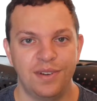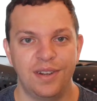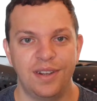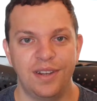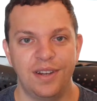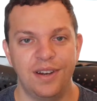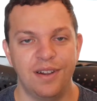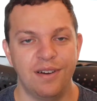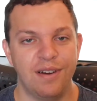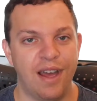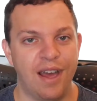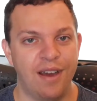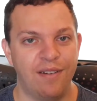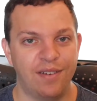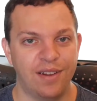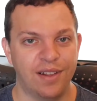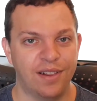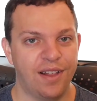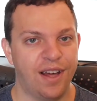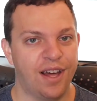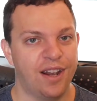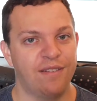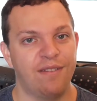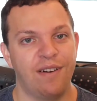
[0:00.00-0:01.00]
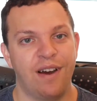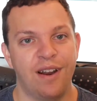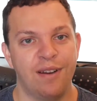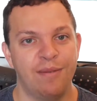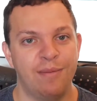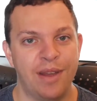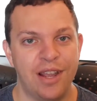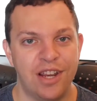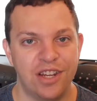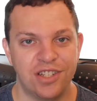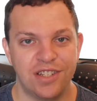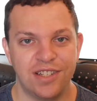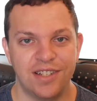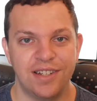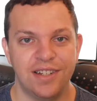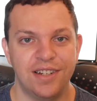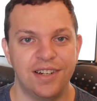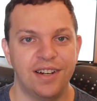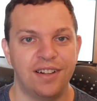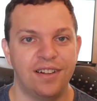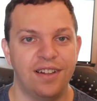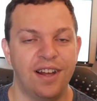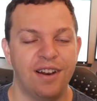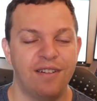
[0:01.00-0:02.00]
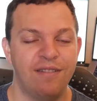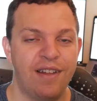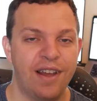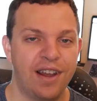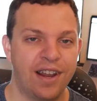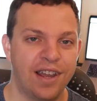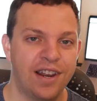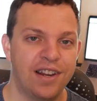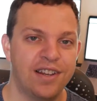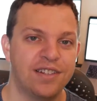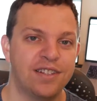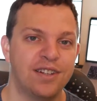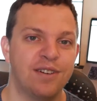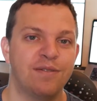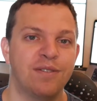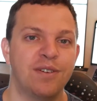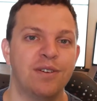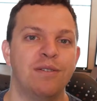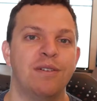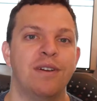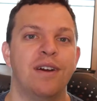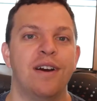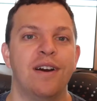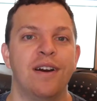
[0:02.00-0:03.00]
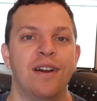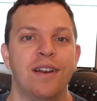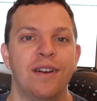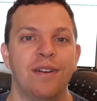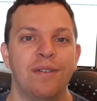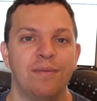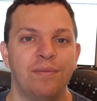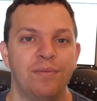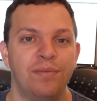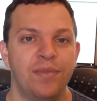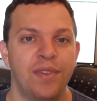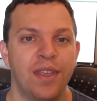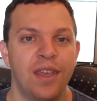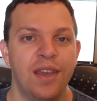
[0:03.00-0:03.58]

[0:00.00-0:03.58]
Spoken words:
having a lot of automation and a lot of that kind of stuff going on,